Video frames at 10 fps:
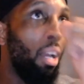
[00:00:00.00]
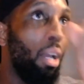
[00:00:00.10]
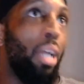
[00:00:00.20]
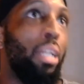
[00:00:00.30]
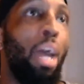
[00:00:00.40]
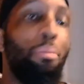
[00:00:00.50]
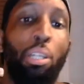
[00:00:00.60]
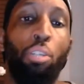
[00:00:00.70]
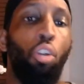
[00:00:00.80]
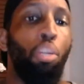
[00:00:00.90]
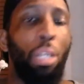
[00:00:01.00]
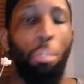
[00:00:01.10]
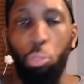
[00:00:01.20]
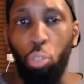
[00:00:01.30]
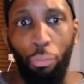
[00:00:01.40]
And Leipzig are not going to be any
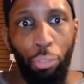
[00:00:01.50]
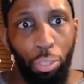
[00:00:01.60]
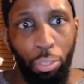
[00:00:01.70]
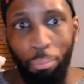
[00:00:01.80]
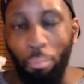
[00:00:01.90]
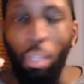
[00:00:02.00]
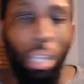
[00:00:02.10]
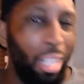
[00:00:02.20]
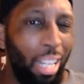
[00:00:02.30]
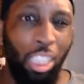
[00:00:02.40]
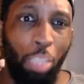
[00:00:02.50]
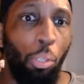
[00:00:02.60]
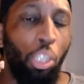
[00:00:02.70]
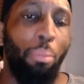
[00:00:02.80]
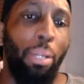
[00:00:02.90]
pushovers. Let's just be
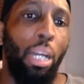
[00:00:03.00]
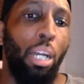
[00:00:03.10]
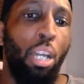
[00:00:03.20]
honest about that.